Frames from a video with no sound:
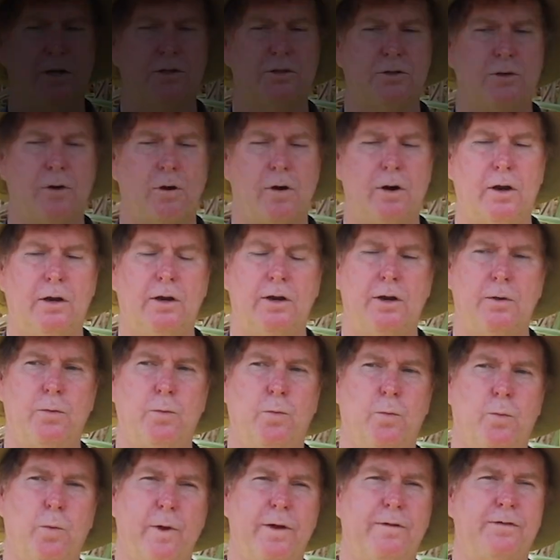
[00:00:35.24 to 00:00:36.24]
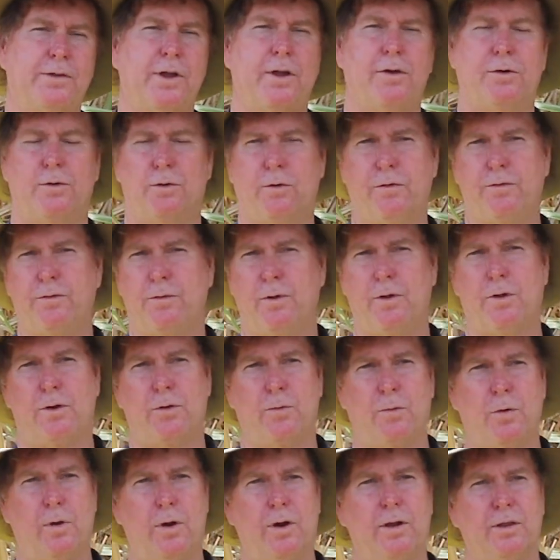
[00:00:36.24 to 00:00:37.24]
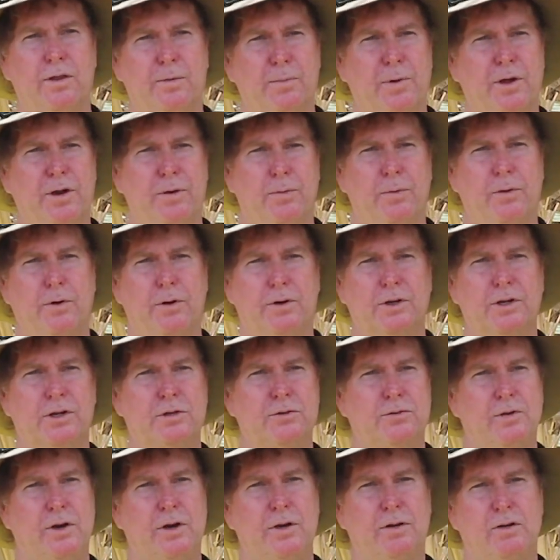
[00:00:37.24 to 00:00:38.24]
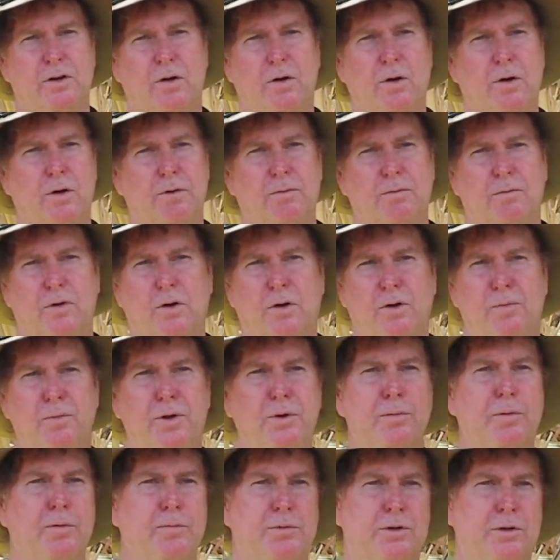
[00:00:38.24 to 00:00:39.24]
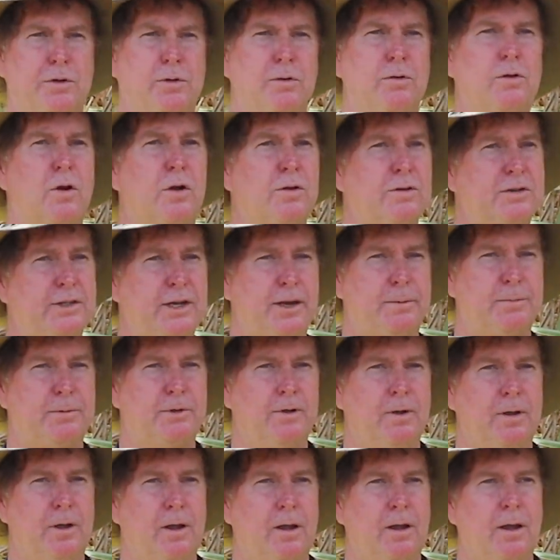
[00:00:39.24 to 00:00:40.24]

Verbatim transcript: historically, we've done an awful lot of work in the Bundaberg district on, on minimum till concept.